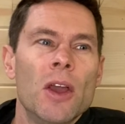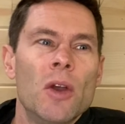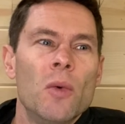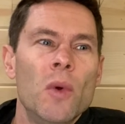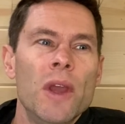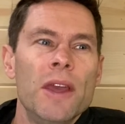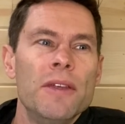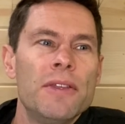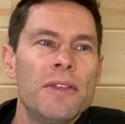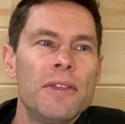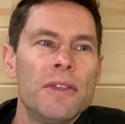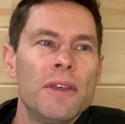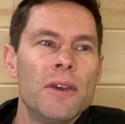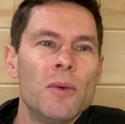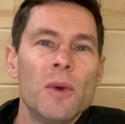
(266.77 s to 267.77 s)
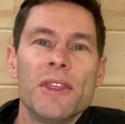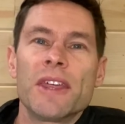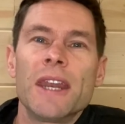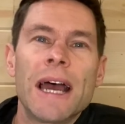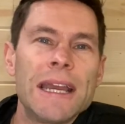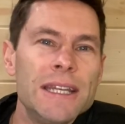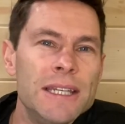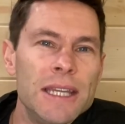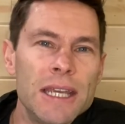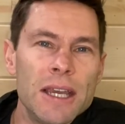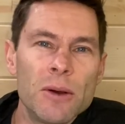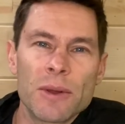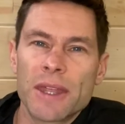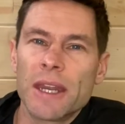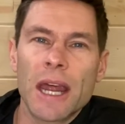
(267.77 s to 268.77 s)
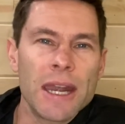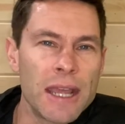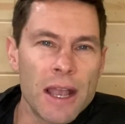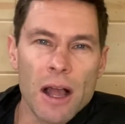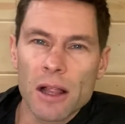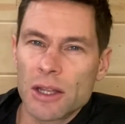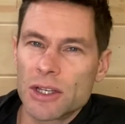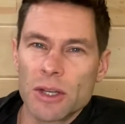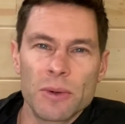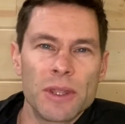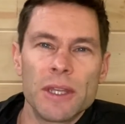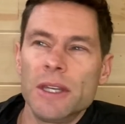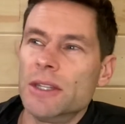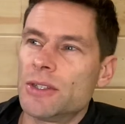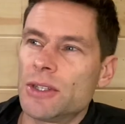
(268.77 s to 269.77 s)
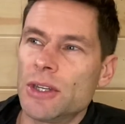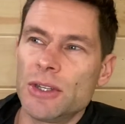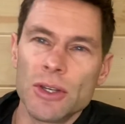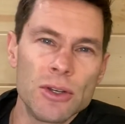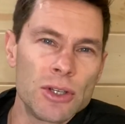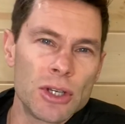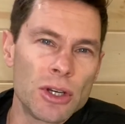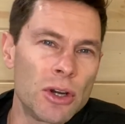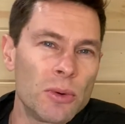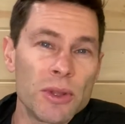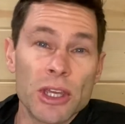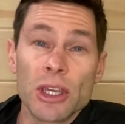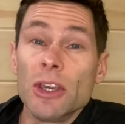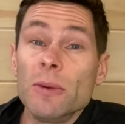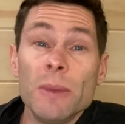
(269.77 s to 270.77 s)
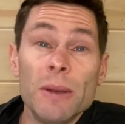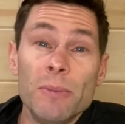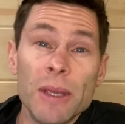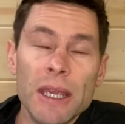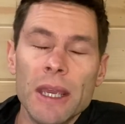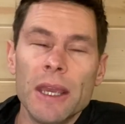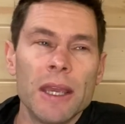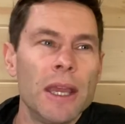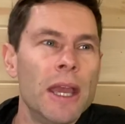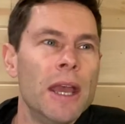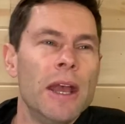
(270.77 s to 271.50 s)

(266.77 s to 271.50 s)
with an idea, with an ideology, with an institution, or with a human being,